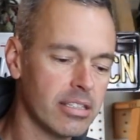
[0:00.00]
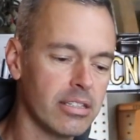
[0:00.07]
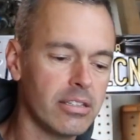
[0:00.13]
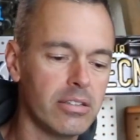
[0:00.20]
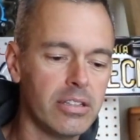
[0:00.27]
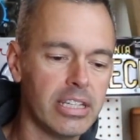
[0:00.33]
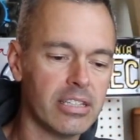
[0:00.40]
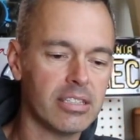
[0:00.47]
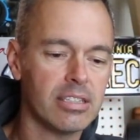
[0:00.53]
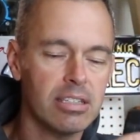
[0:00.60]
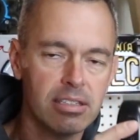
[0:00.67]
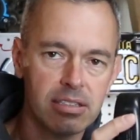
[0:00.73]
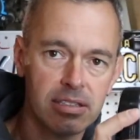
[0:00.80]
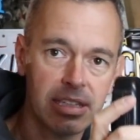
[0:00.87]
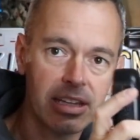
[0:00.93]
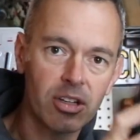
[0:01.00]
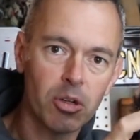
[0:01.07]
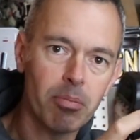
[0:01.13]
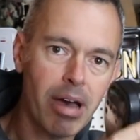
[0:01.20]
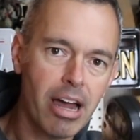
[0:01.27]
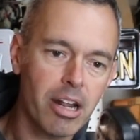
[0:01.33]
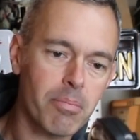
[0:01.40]
to this single
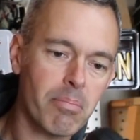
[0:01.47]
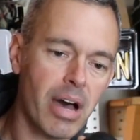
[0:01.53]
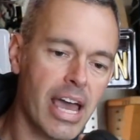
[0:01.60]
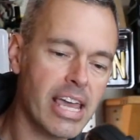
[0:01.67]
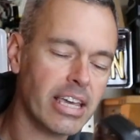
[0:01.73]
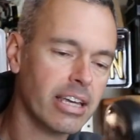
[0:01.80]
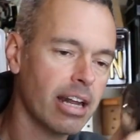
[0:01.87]
mounted mic,